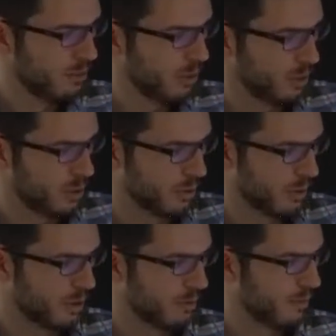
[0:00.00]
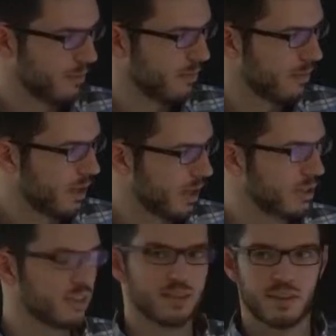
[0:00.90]
We compute
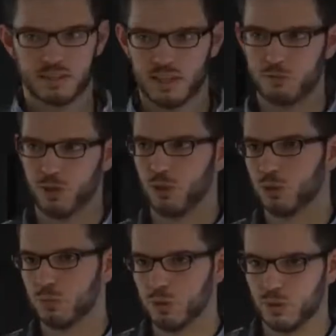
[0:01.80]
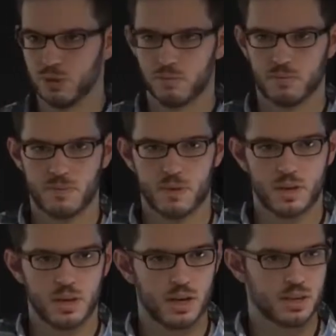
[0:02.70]
and this time we don't compute a
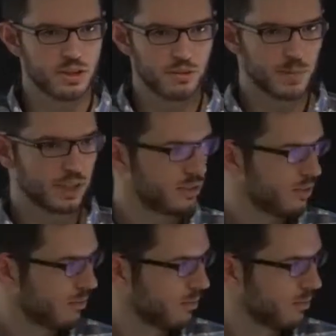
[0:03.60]
softmax.